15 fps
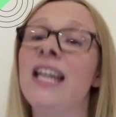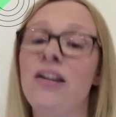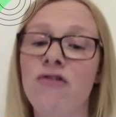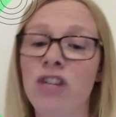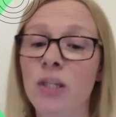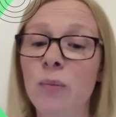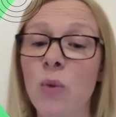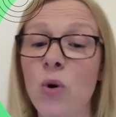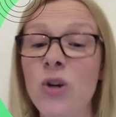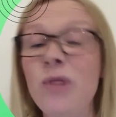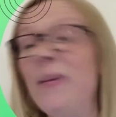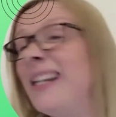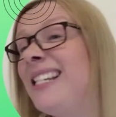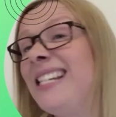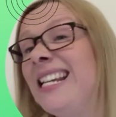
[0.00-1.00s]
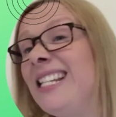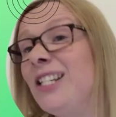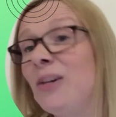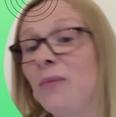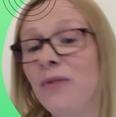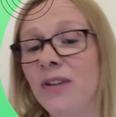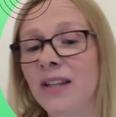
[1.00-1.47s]
respond by saying
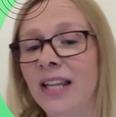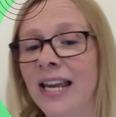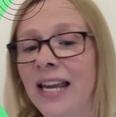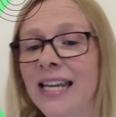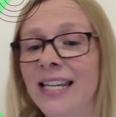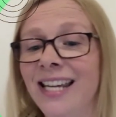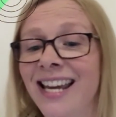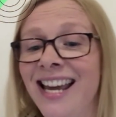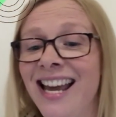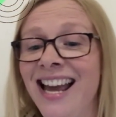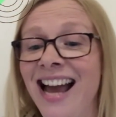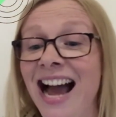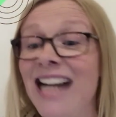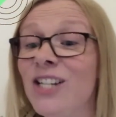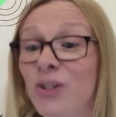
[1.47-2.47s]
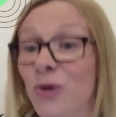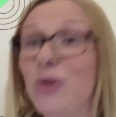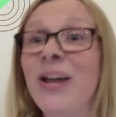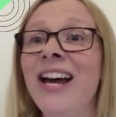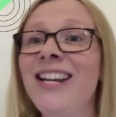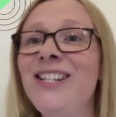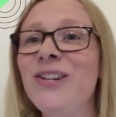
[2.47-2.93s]
something like, "I saw
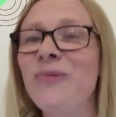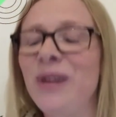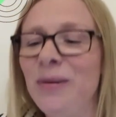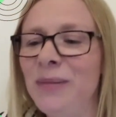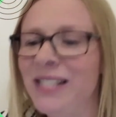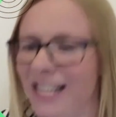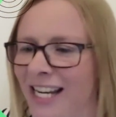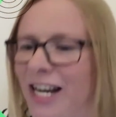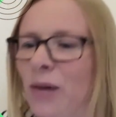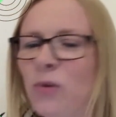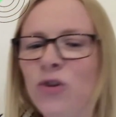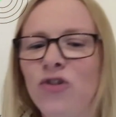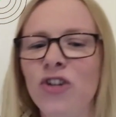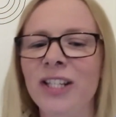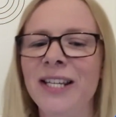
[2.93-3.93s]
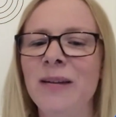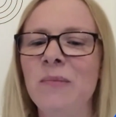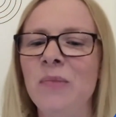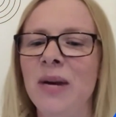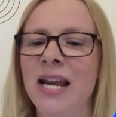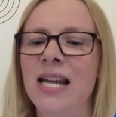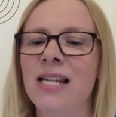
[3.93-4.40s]
that on your website and I was really
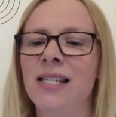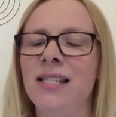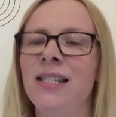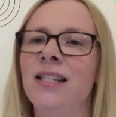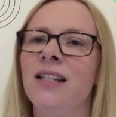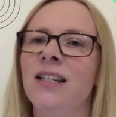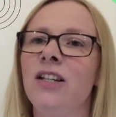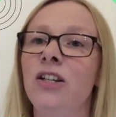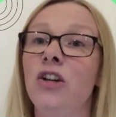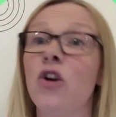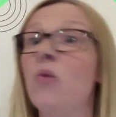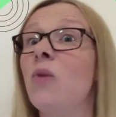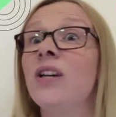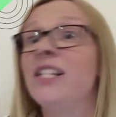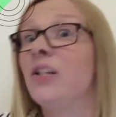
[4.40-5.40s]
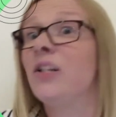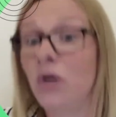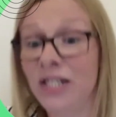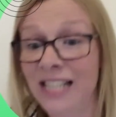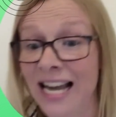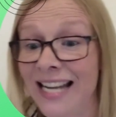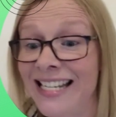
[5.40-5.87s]
impressed. You all must have
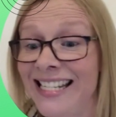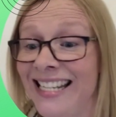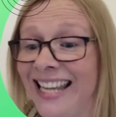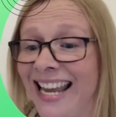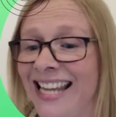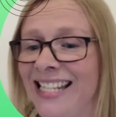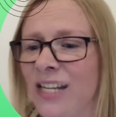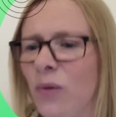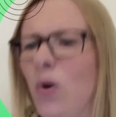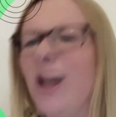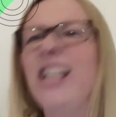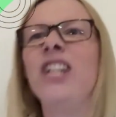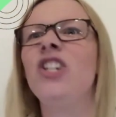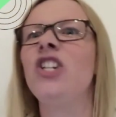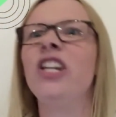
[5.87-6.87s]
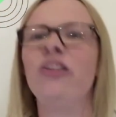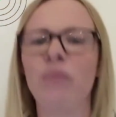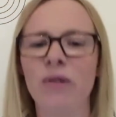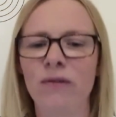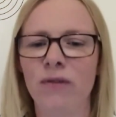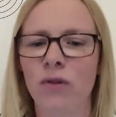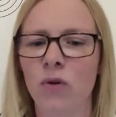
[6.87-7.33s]
worked hard to get it. What an
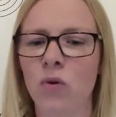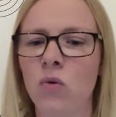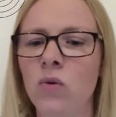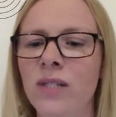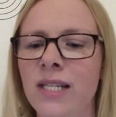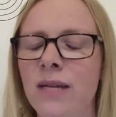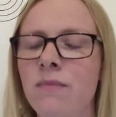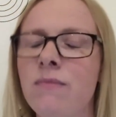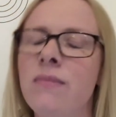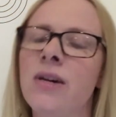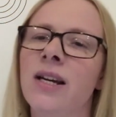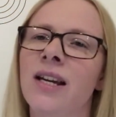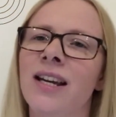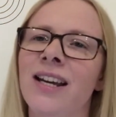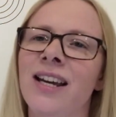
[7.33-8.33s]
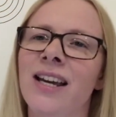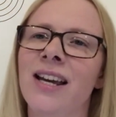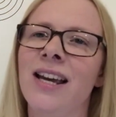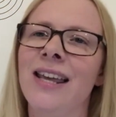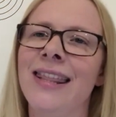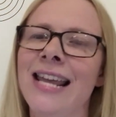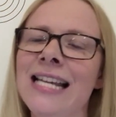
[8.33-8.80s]
achievement for the whole team."
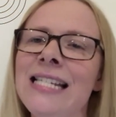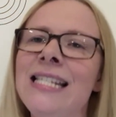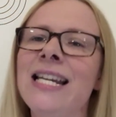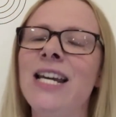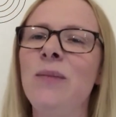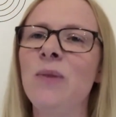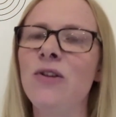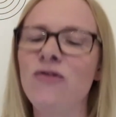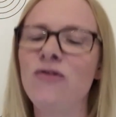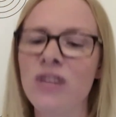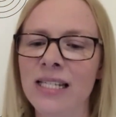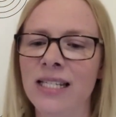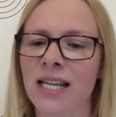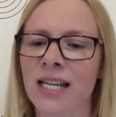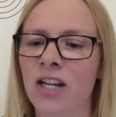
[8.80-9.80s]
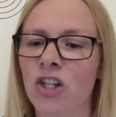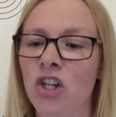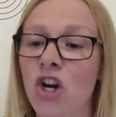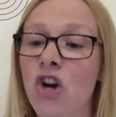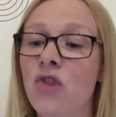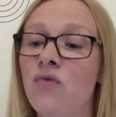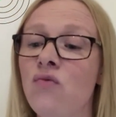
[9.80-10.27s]
This type of research
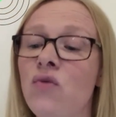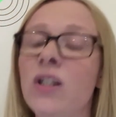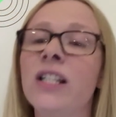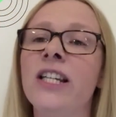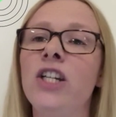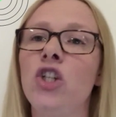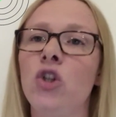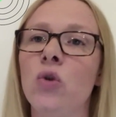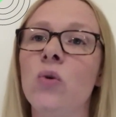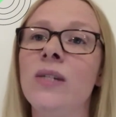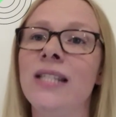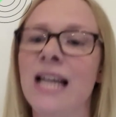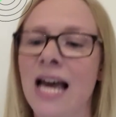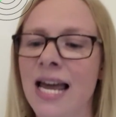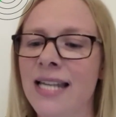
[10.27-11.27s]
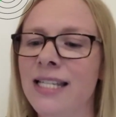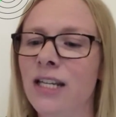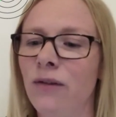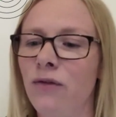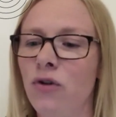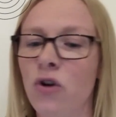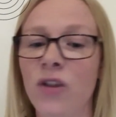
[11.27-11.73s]
really shows that
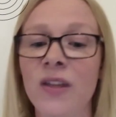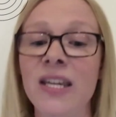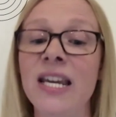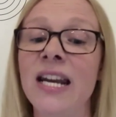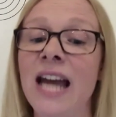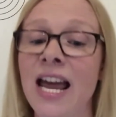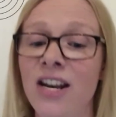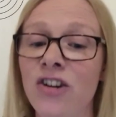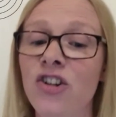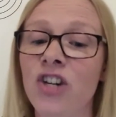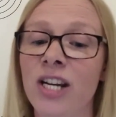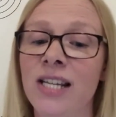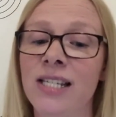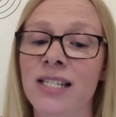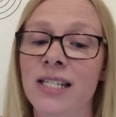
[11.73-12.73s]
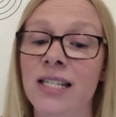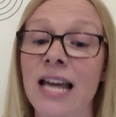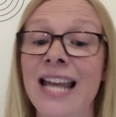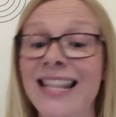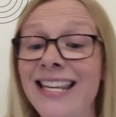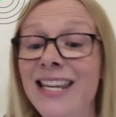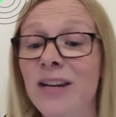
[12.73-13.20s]
interviewer that you're interested
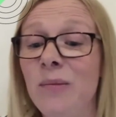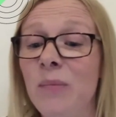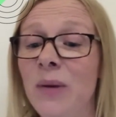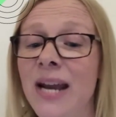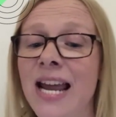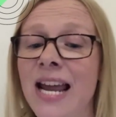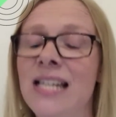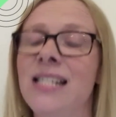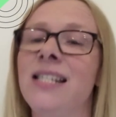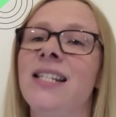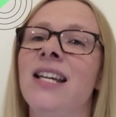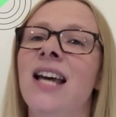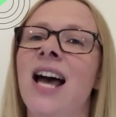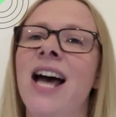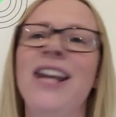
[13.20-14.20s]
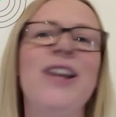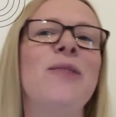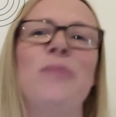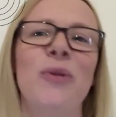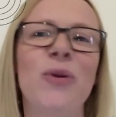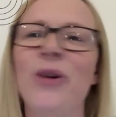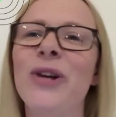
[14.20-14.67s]
and that you're impressed, and an
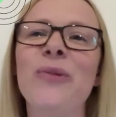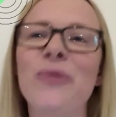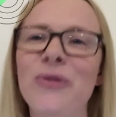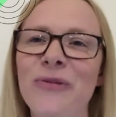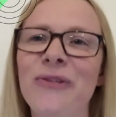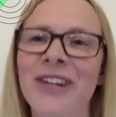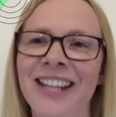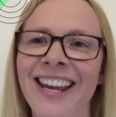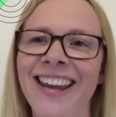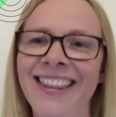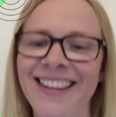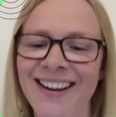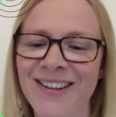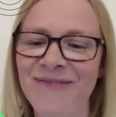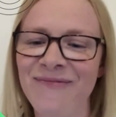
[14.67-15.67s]
employer won't forget that.